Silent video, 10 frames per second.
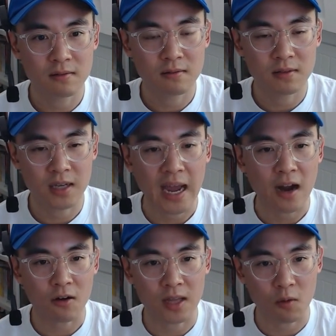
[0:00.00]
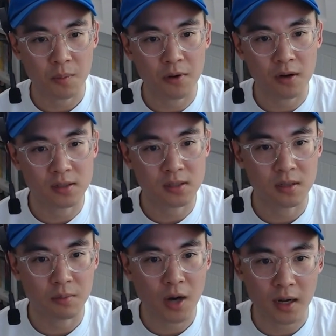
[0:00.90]
the care that we put into
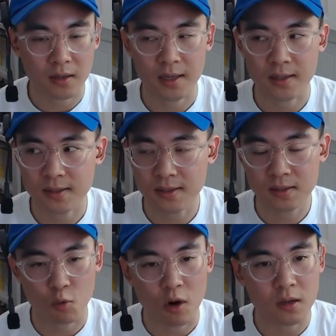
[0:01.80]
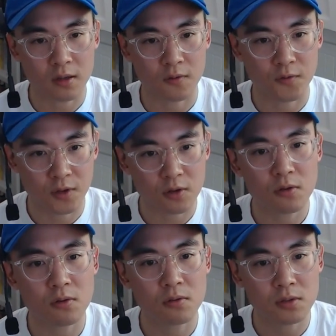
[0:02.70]
the product. Like this is one of the
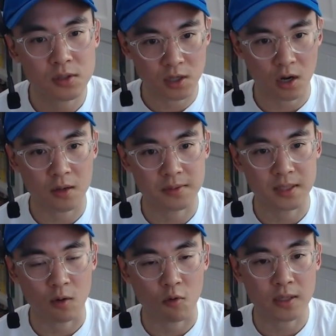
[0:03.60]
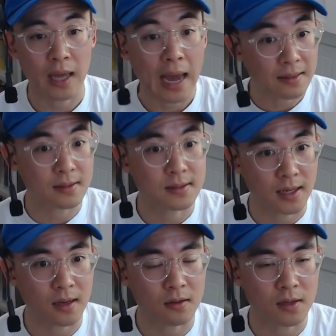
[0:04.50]
few startups that I worked at the
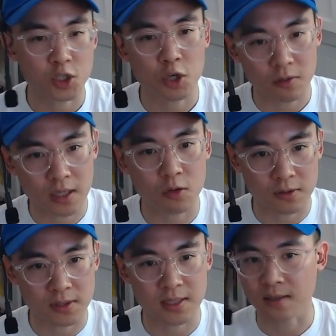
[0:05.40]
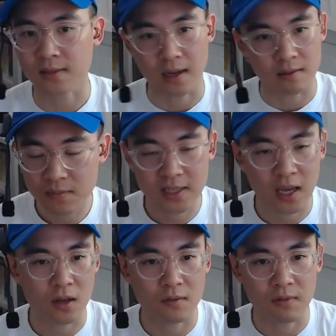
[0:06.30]
scale. Like certainly you will see this at
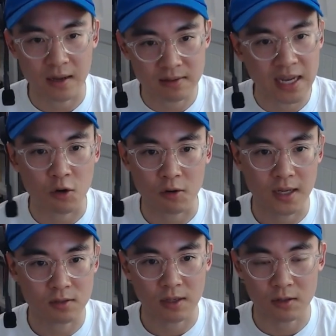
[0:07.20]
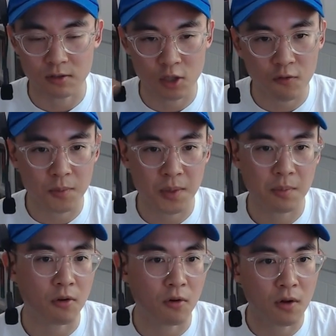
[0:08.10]
scale of like 10 or less, right? There's so few
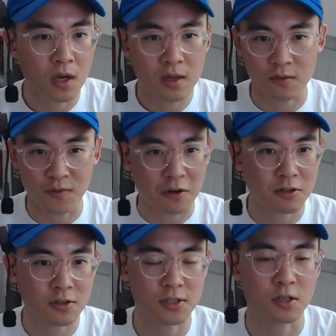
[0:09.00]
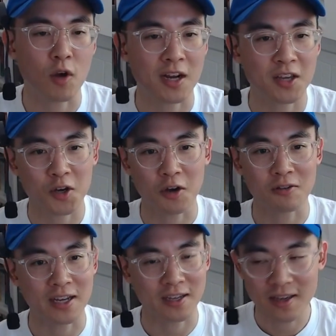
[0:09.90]
people, the founders are still writing
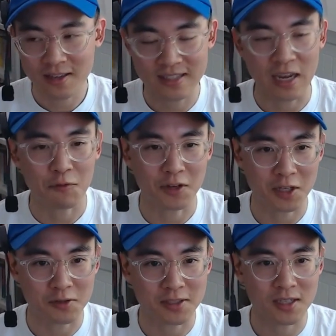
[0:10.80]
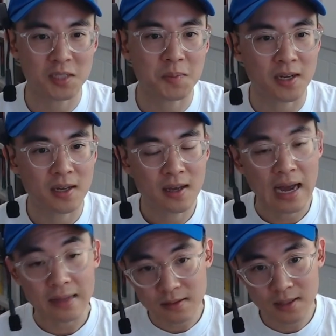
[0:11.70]
code. Like definitely you'll see this, but
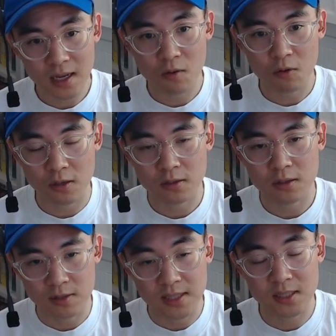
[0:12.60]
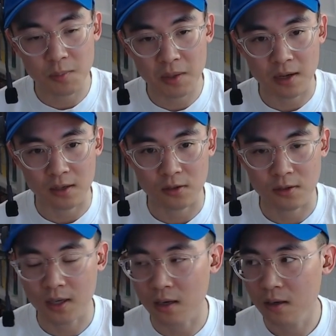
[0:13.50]
at the scale where there's 60 people at
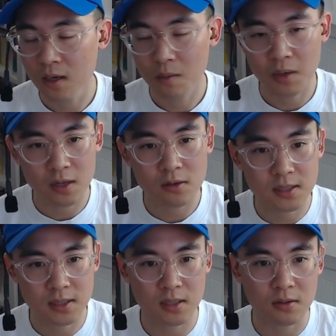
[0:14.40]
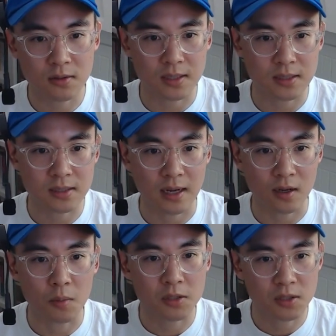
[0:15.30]
Linear now, but there's still this
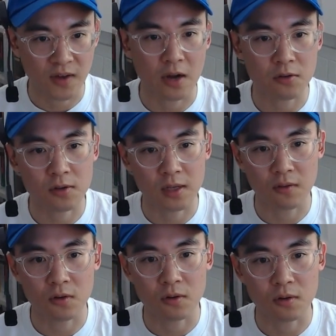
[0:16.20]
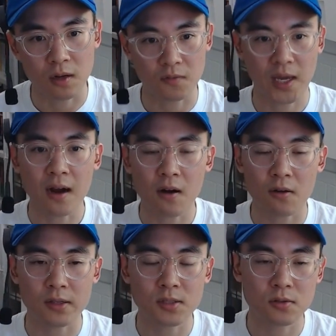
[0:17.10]
like almost founder level of
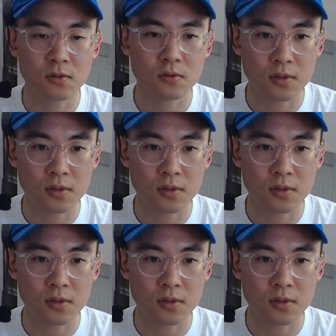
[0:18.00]
care into